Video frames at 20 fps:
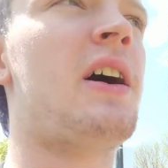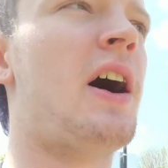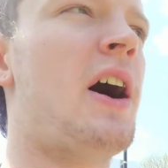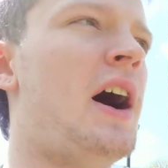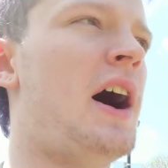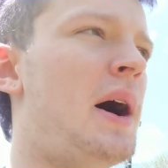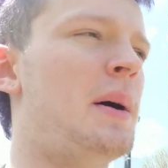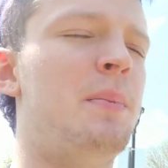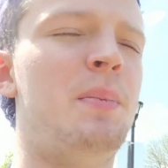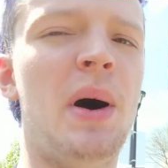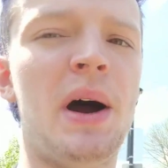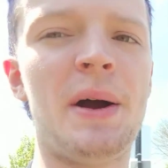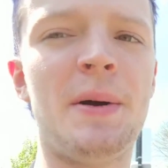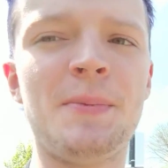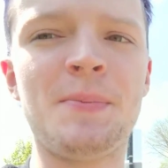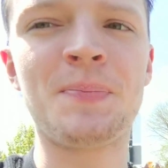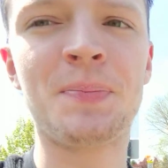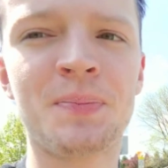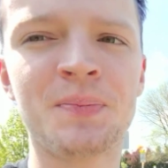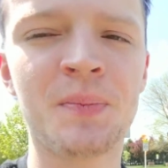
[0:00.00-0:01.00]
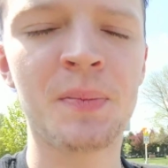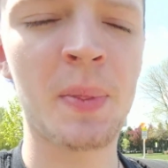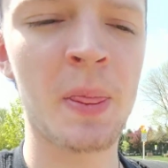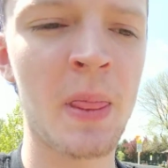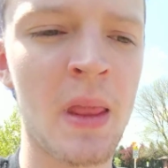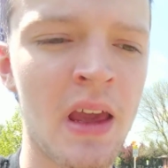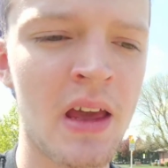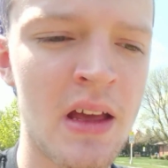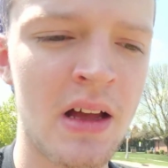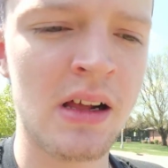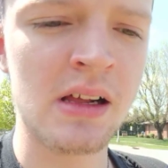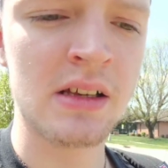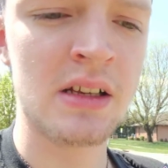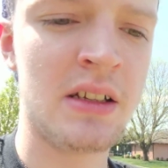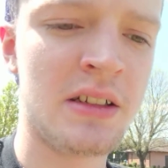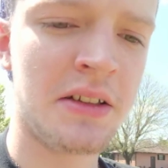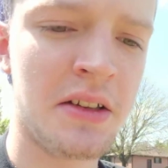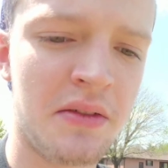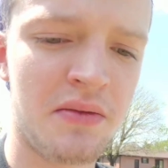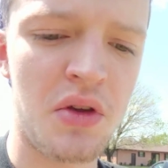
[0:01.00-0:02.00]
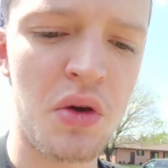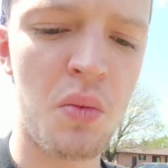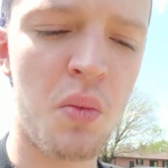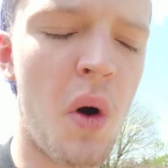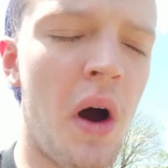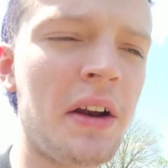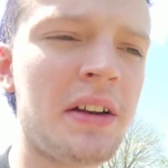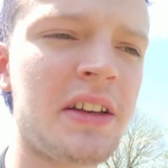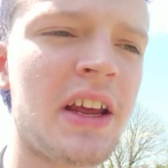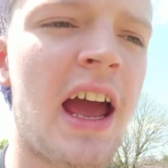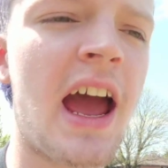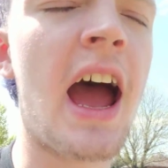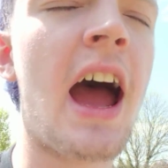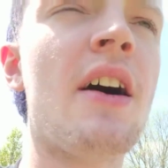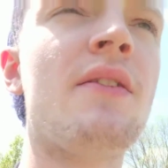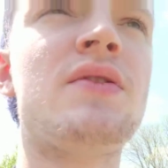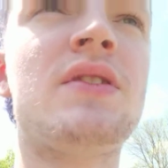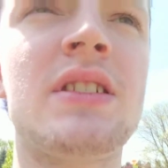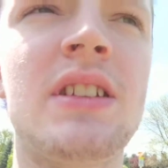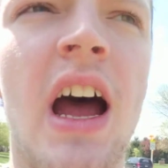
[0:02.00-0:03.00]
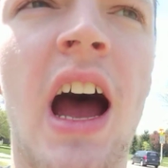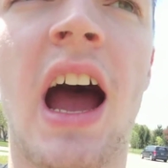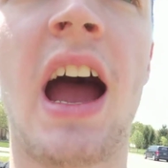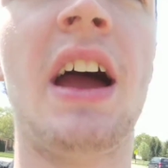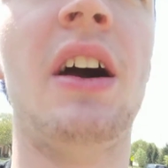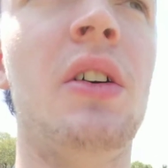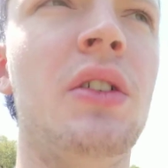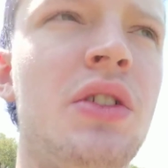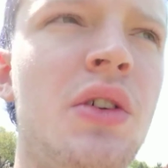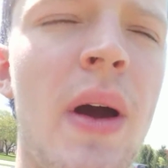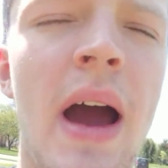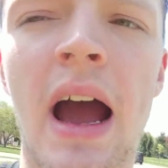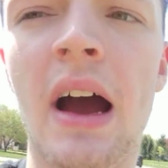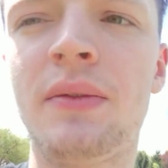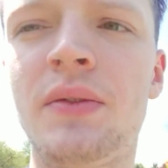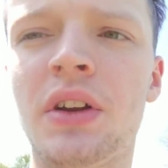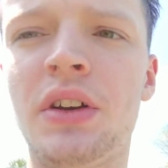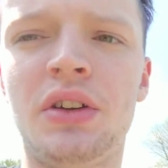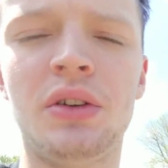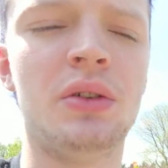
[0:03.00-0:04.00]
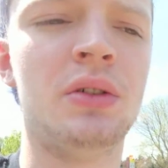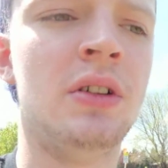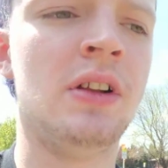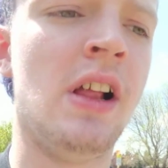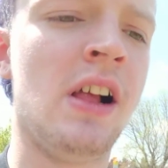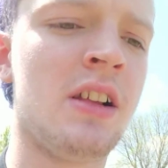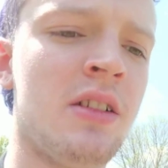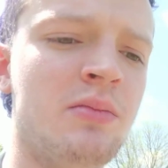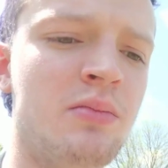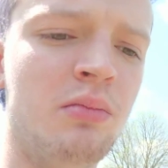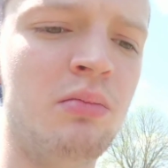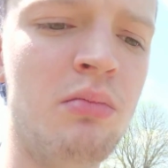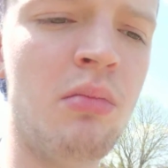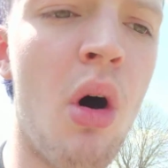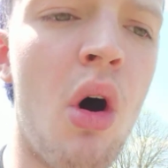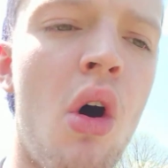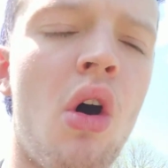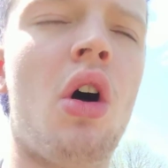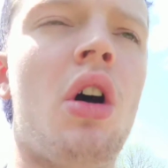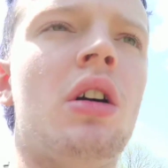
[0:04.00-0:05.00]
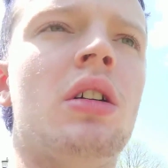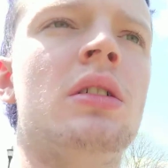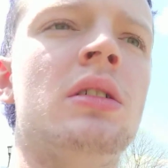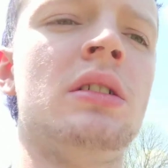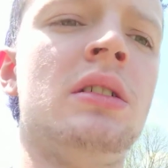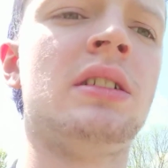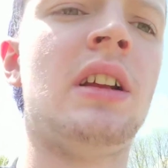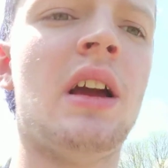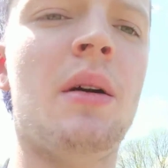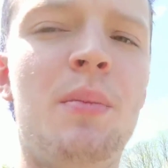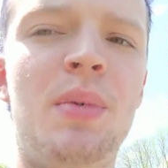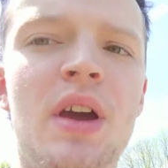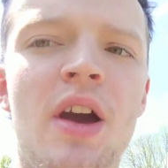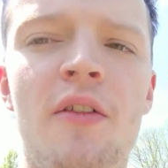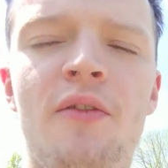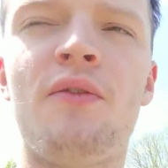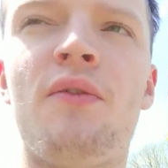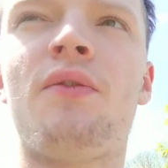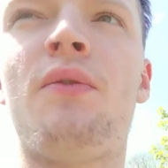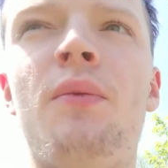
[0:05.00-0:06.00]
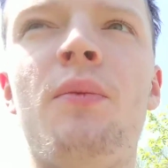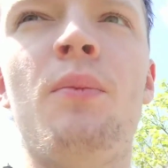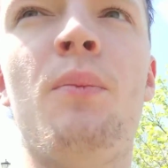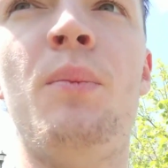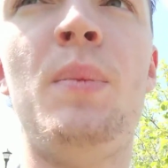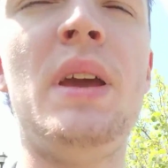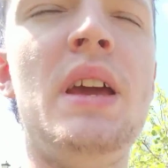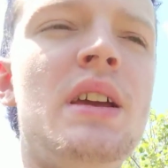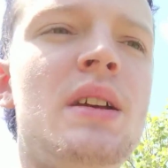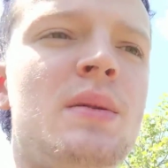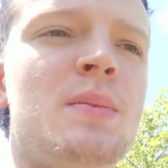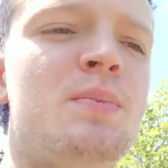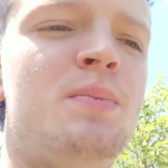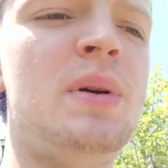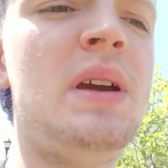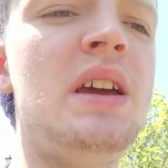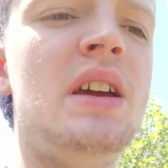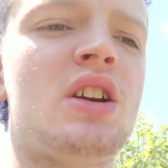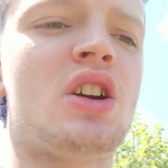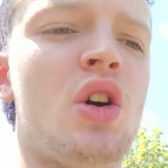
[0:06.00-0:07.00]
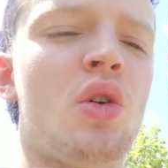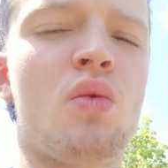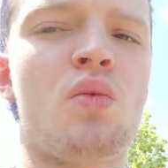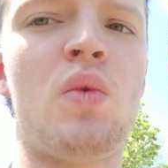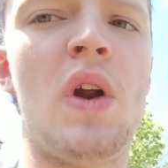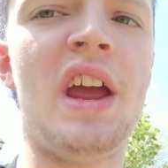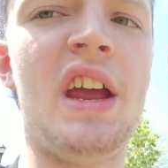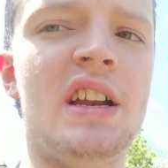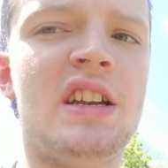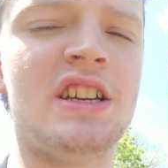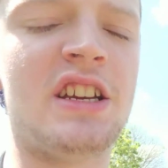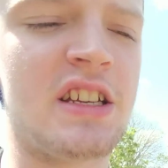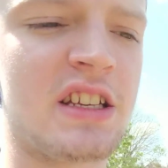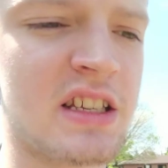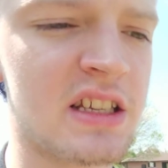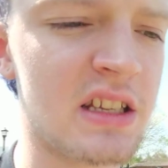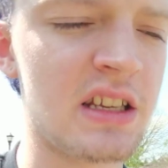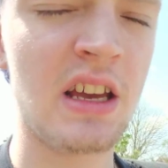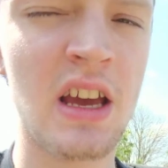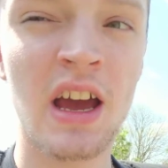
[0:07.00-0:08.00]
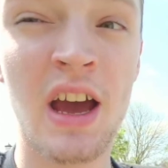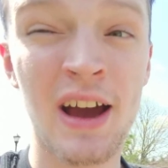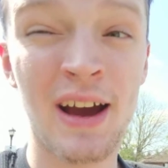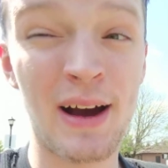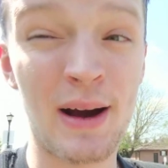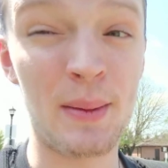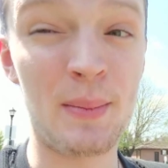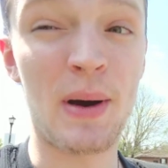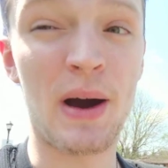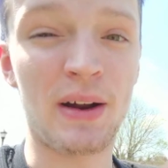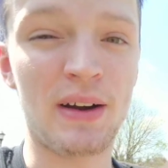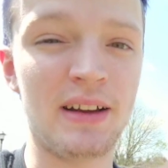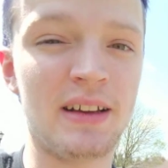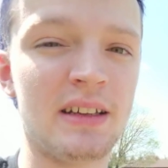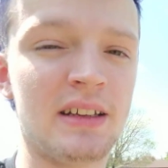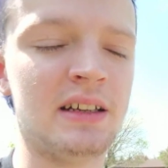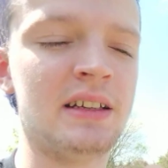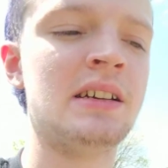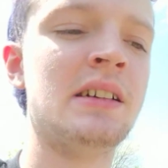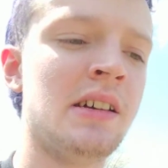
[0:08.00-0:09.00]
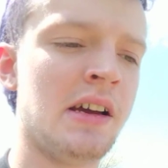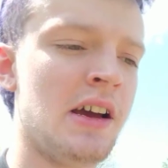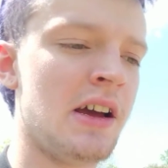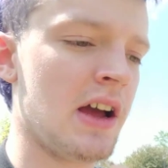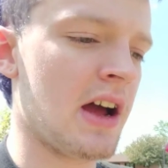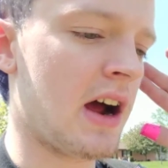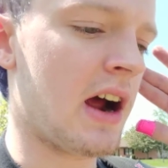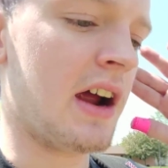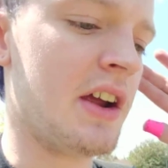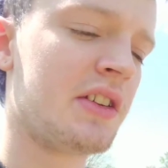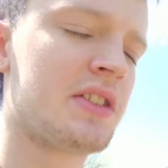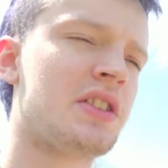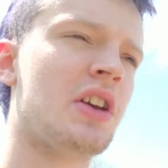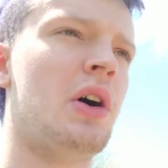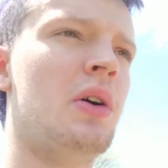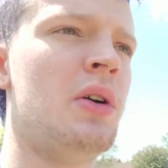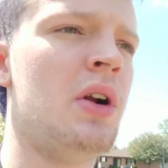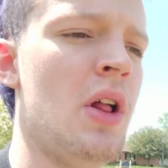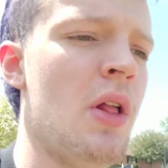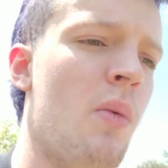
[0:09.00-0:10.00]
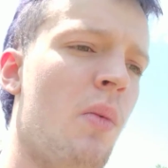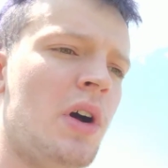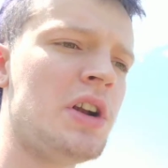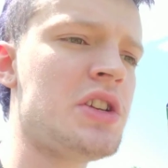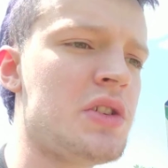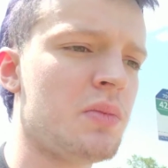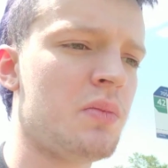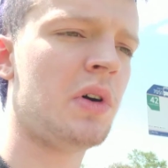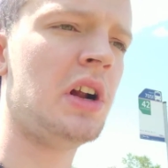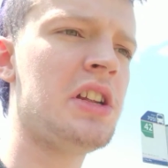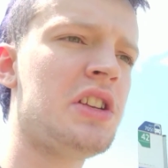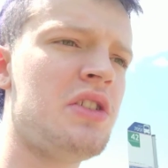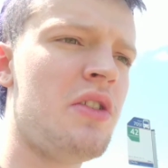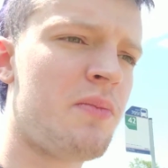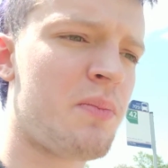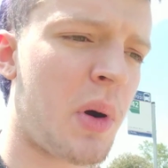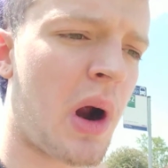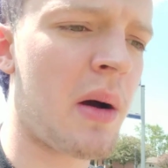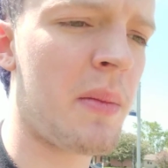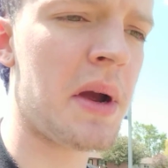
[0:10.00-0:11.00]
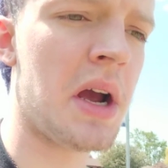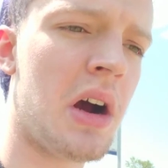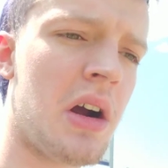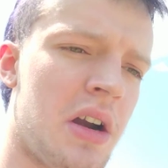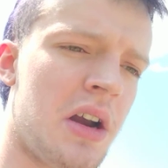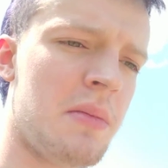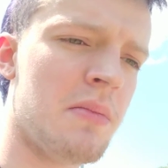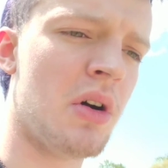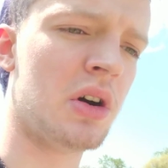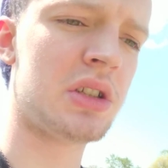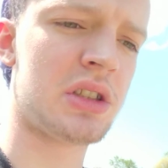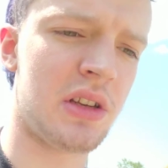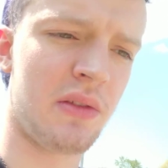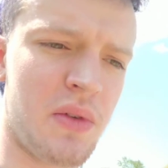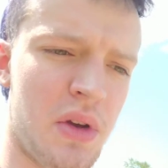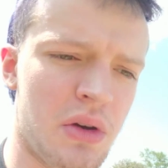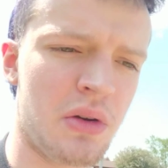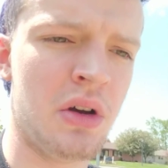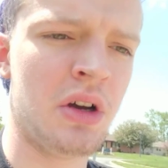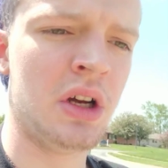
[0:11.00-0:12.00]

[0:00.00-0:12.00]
But you want to have style, you have to do more and be courageous about it. All right, so once you've probably already, most of you